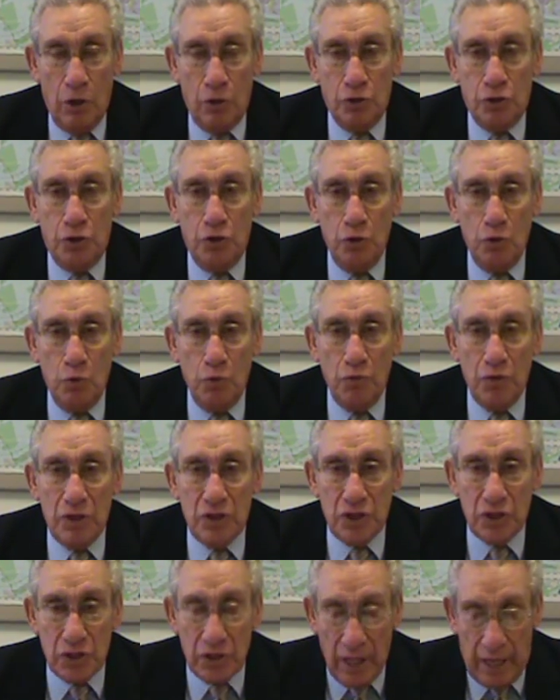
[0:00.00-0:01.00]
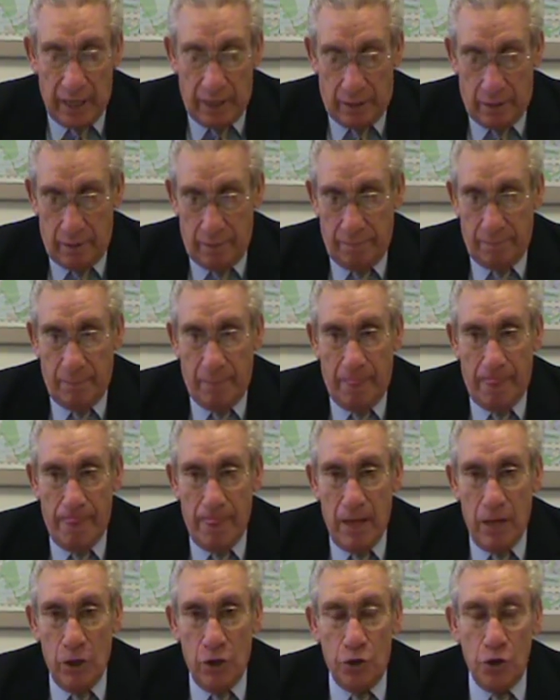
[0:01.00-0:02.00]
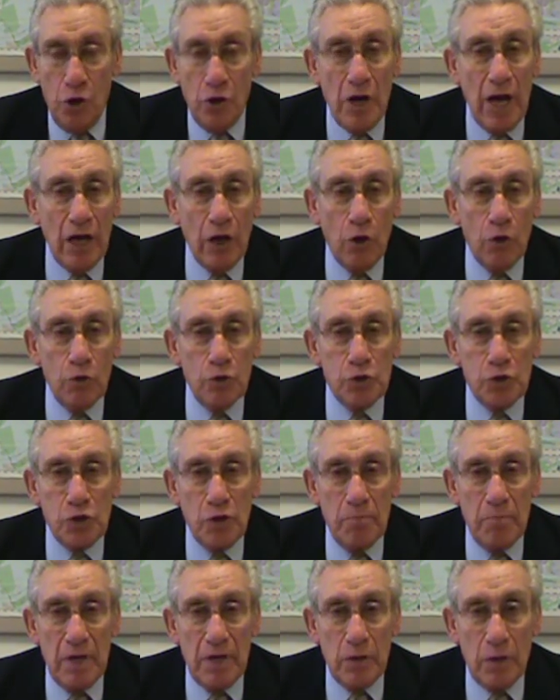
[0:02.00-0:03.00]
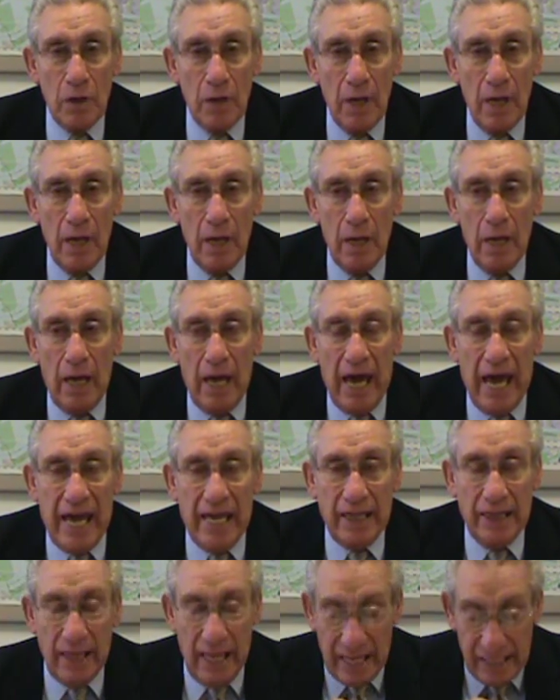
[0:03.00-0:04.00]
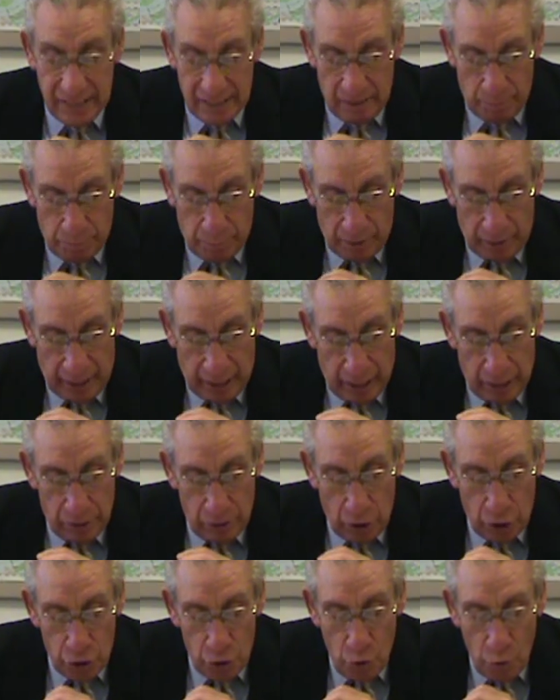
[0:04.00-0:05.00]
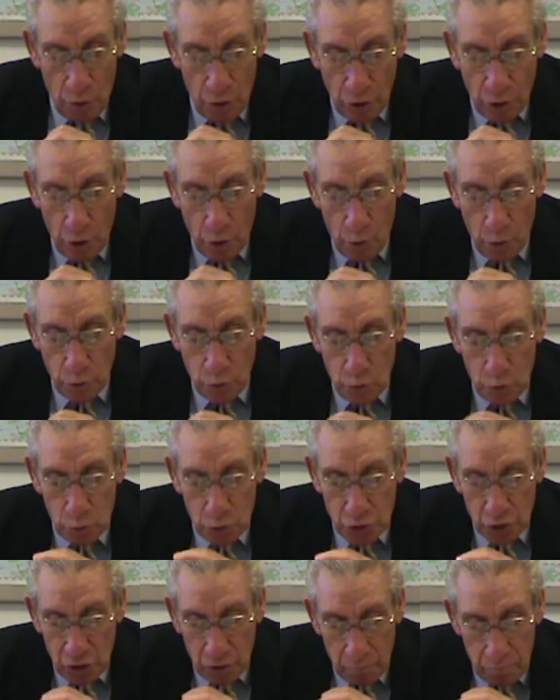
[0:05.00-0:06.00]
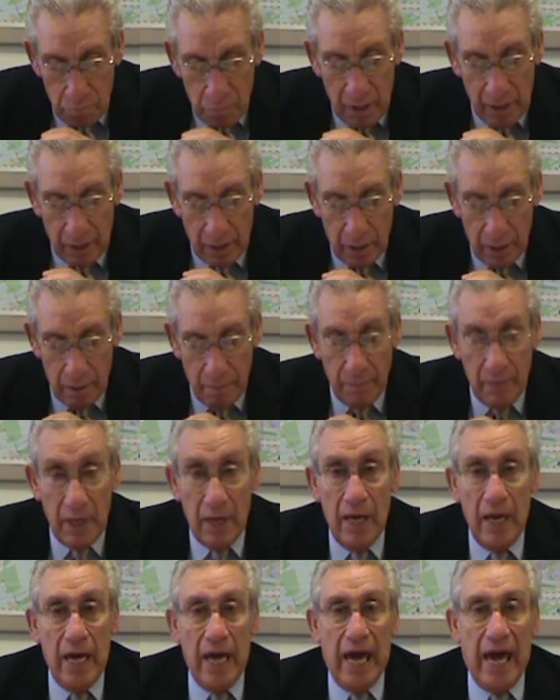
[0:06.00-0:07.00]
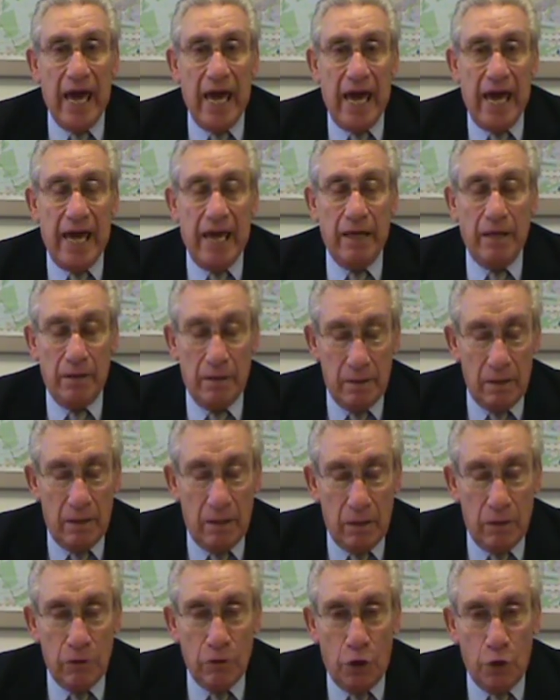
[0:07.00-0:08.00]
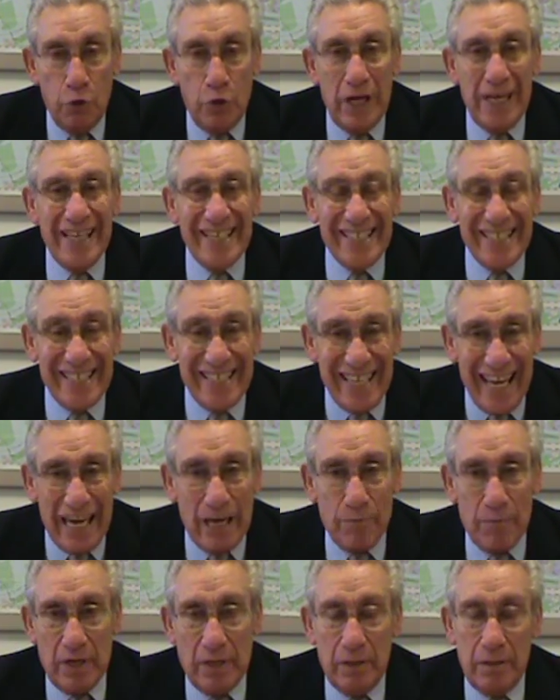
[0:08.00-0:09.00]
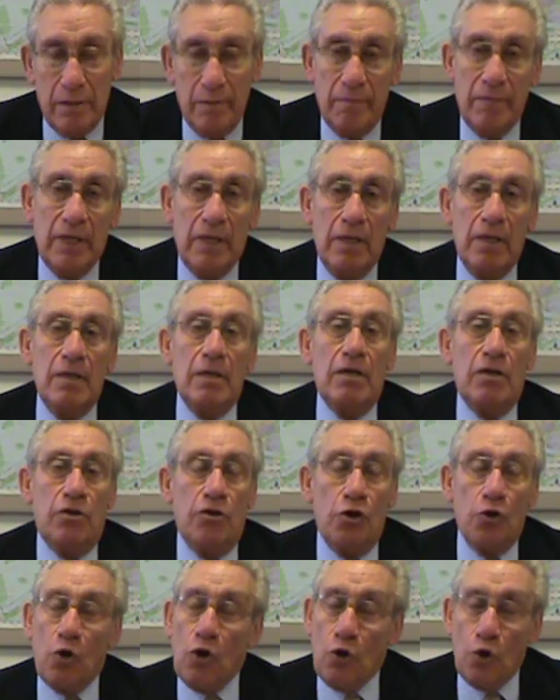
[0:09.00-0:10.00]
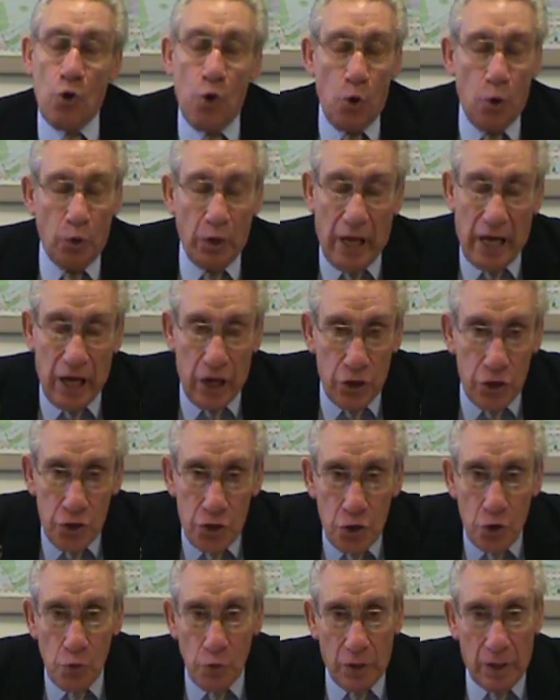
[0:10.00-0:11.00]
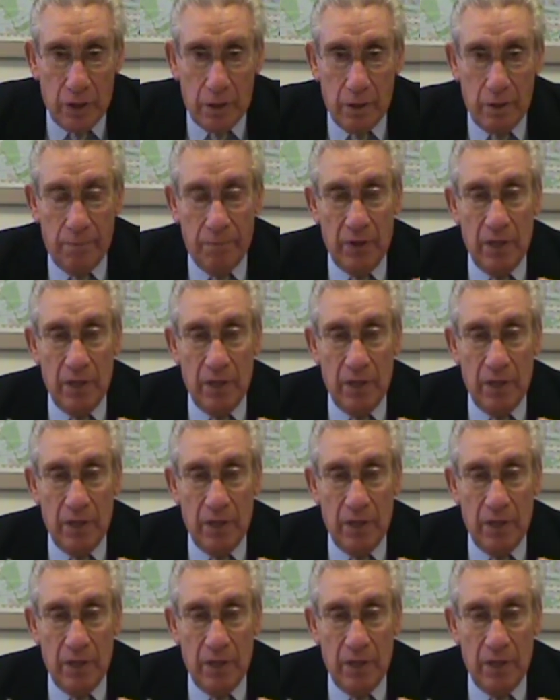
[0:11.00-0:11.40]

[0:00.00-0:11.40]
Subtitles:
to the state, you're not going to submit a lesson plan. You are going to submit a learning segment. You can call it a unit